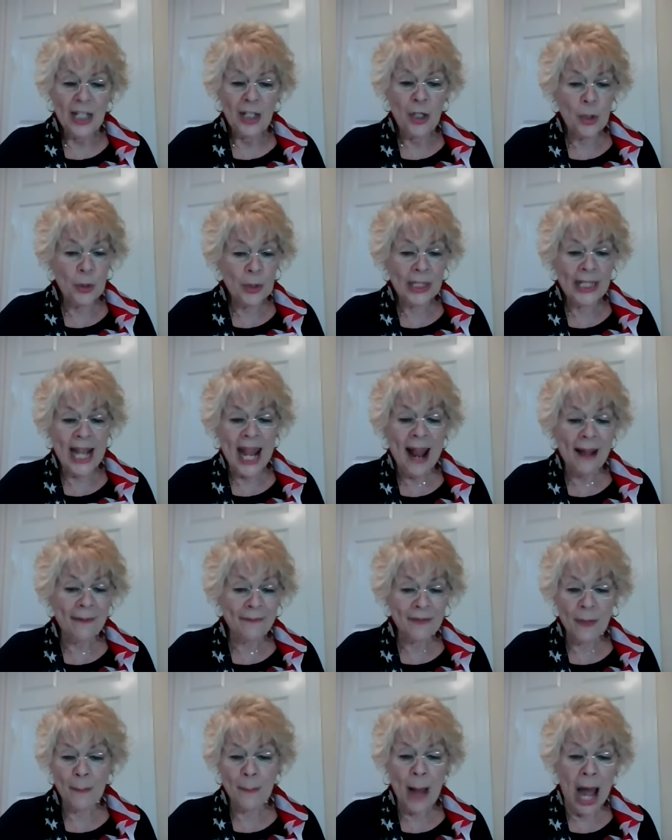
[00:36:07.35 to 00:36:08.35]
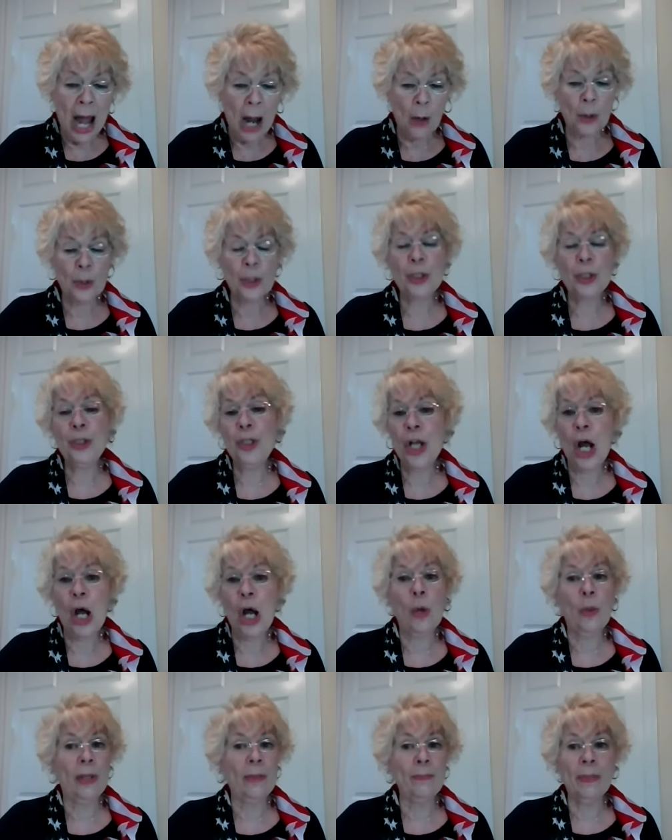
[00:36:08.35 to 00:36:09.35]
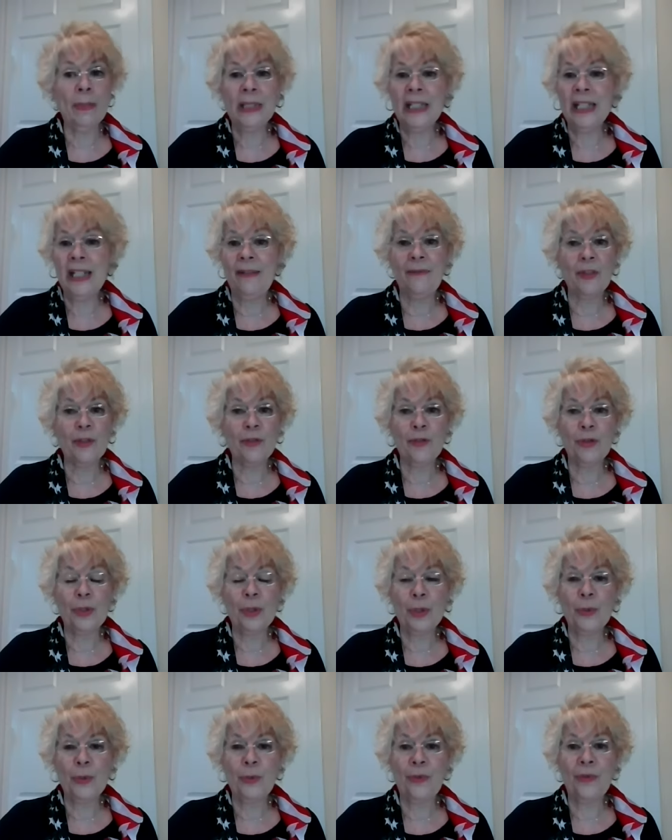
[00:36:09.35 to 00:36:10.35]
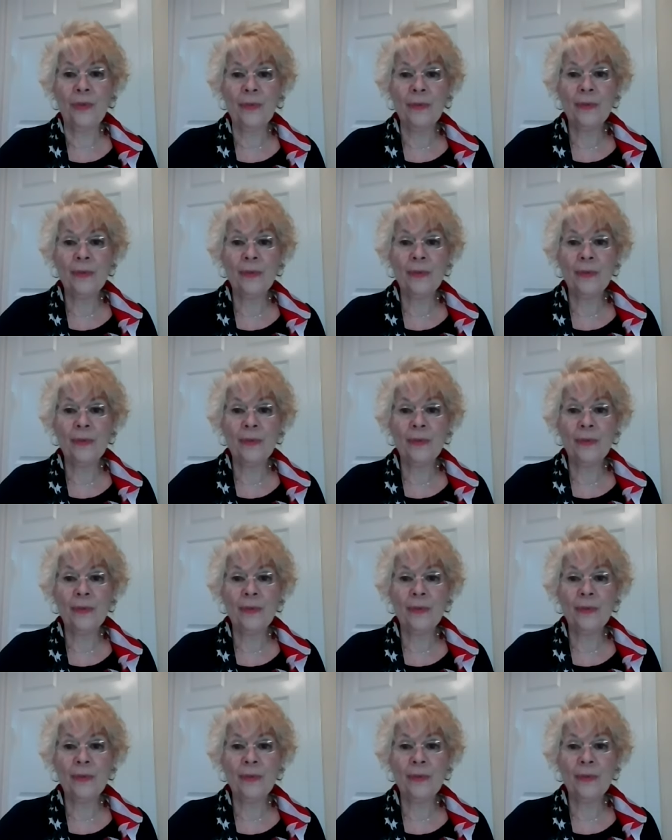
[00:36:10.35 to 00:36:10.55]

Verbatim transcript: You can have the power to know and believe the truth.